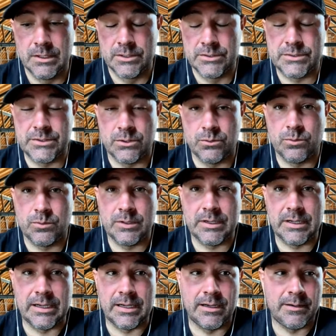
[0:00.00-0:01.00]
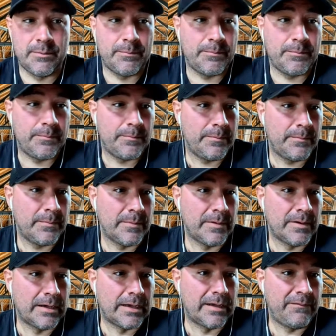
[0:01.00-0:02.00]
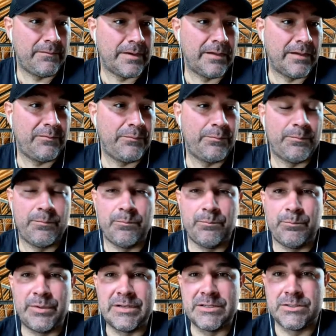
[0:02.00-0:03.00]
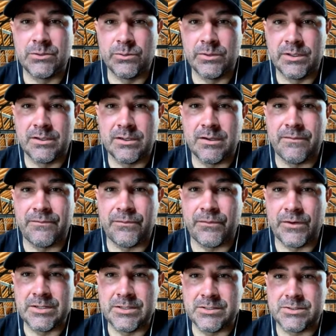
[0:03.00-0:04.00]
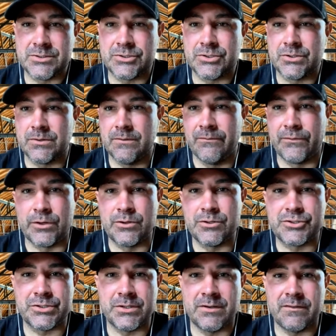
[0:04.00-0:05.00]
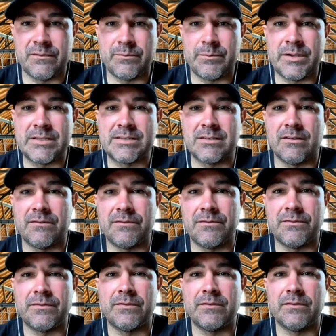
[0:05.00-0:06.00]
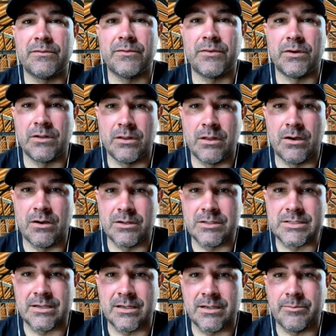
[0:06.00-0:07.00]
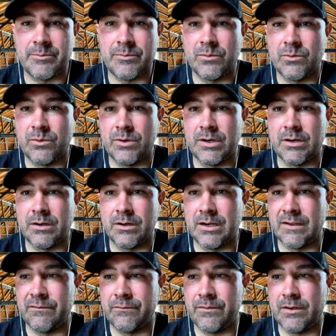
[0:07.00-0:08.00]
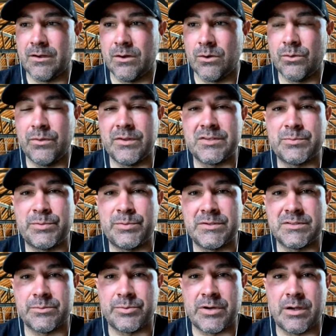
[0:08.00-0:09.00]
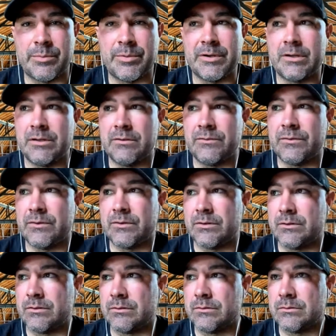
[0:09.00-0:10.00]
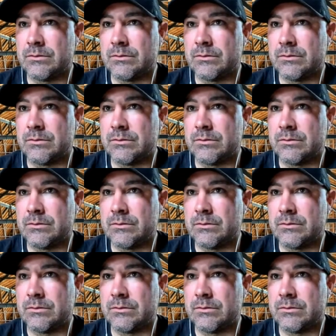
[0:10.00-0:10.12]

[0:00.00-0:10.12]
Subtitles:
So, I've been doing a fringe version of myself for a long time, where I've owned this piece of property for